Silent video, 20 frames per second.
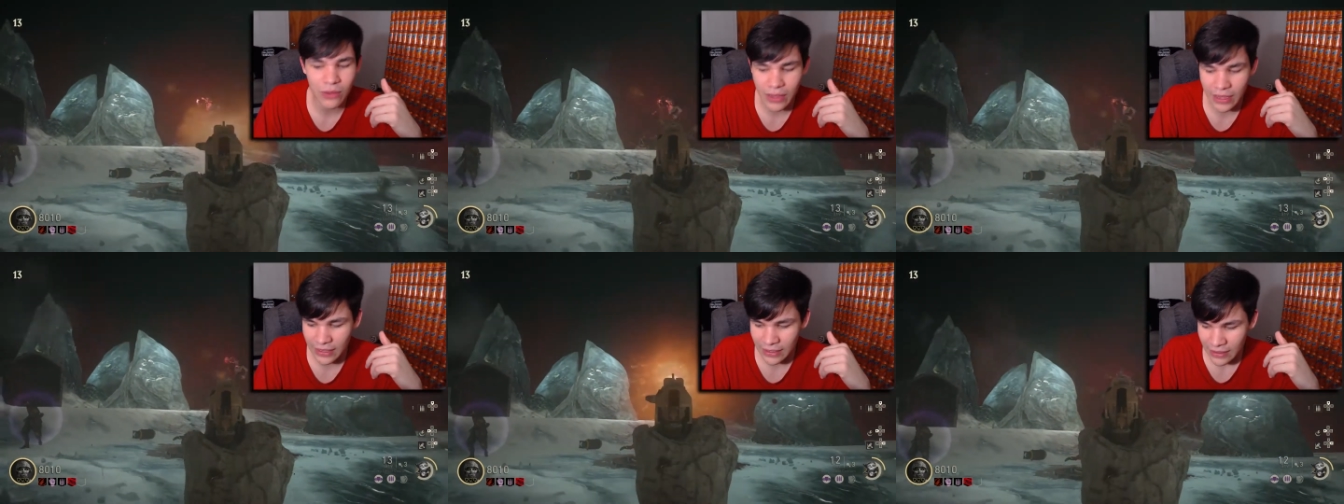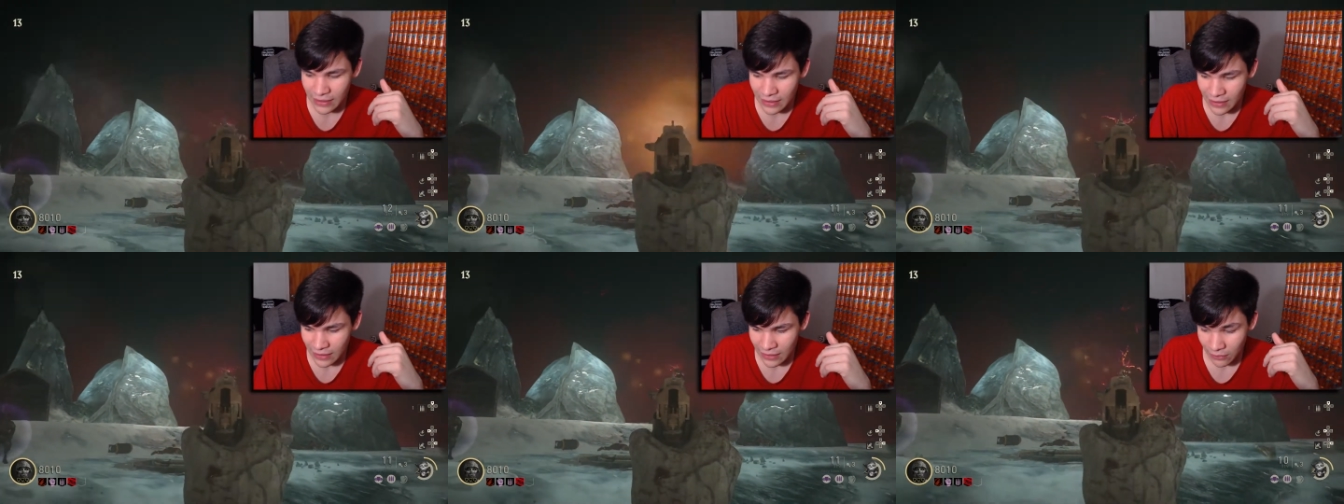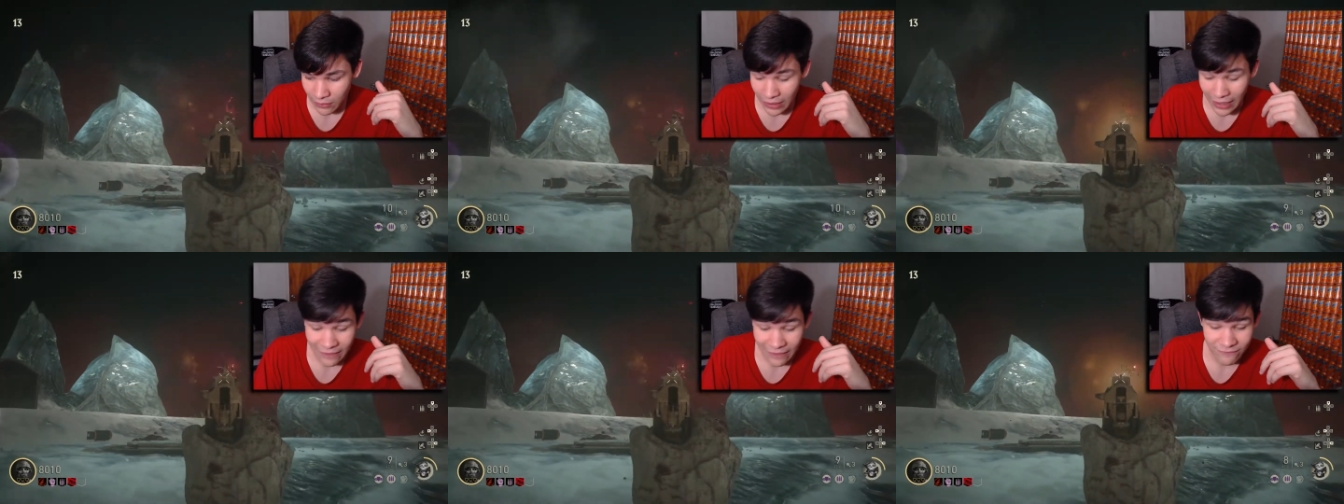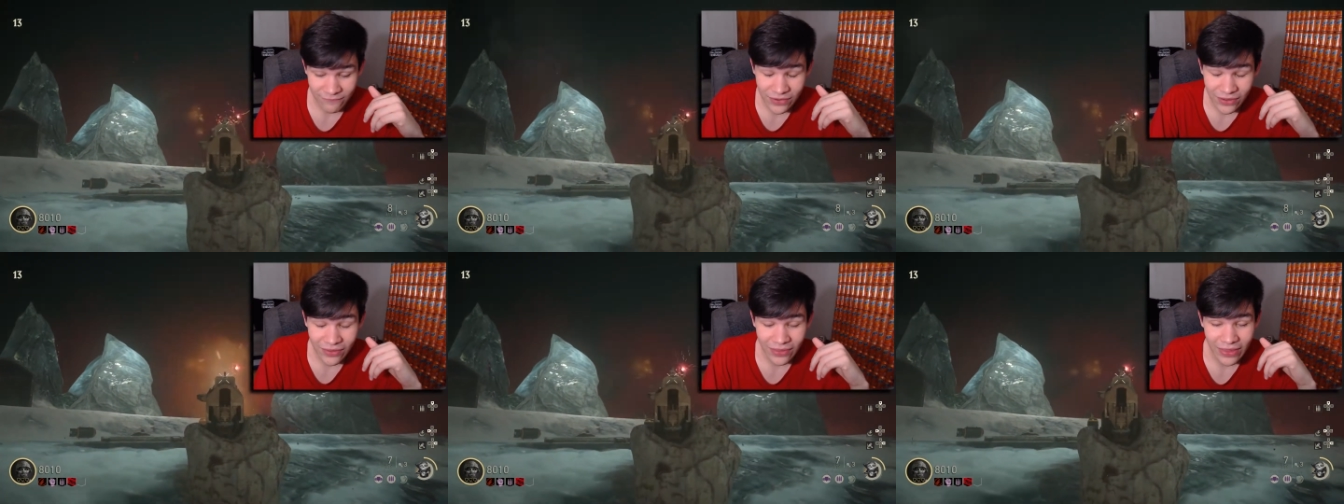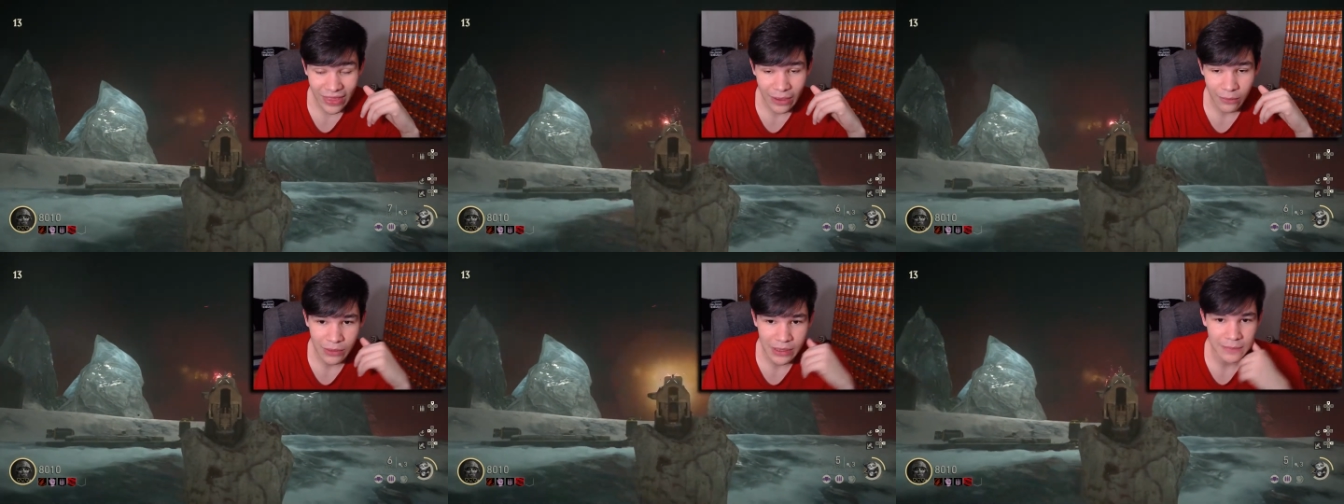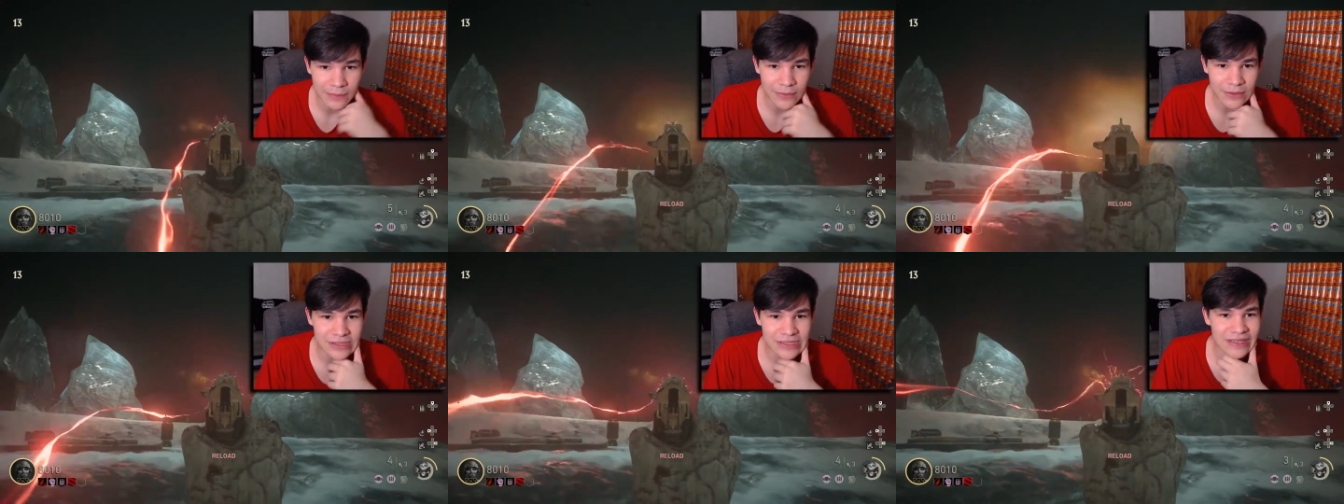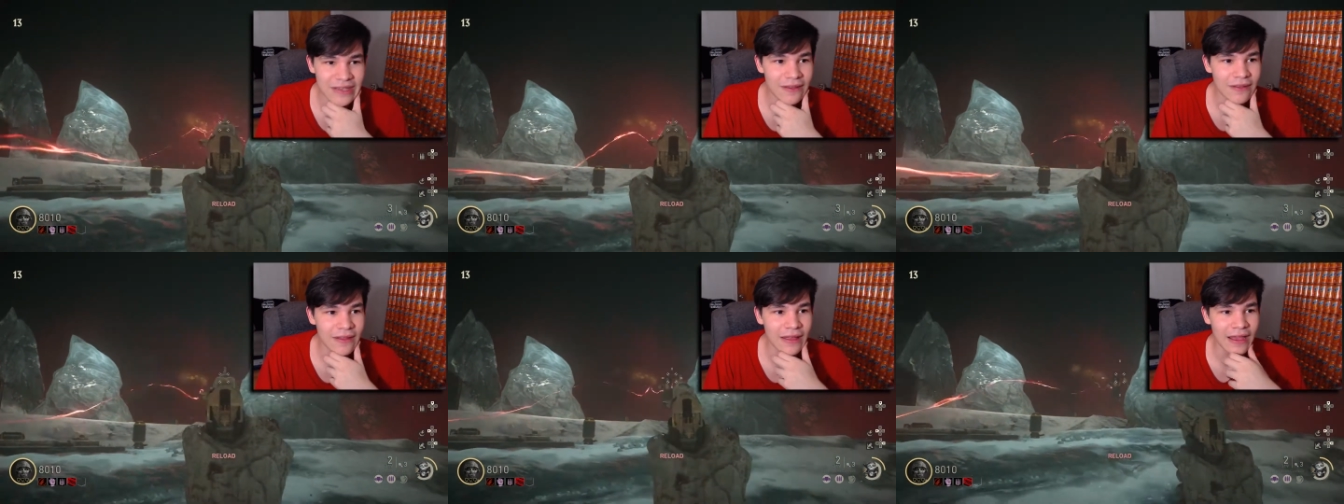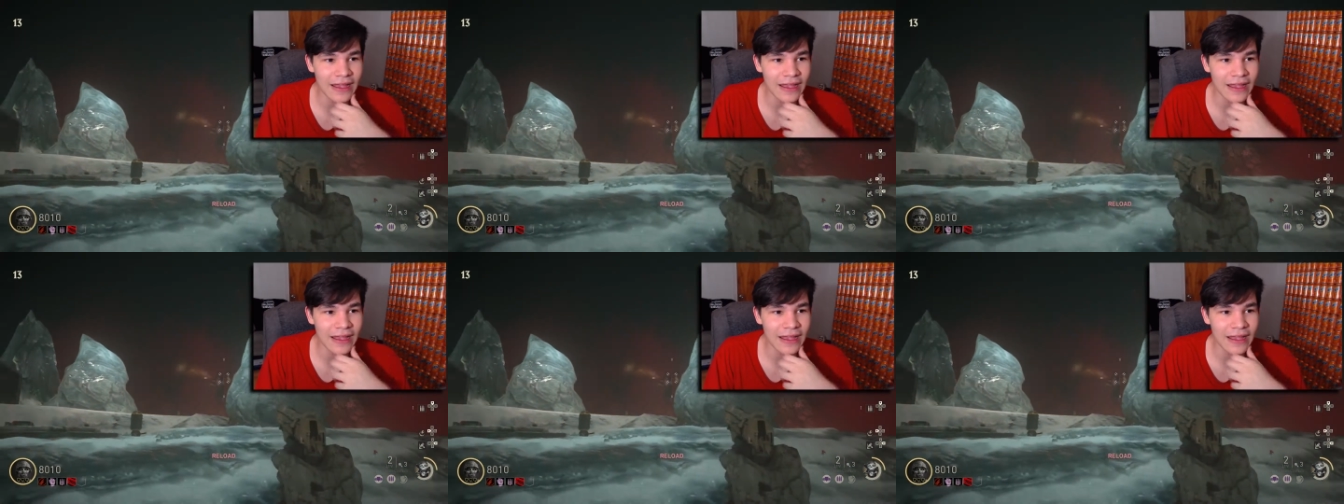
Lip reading: why I feel that way, but still,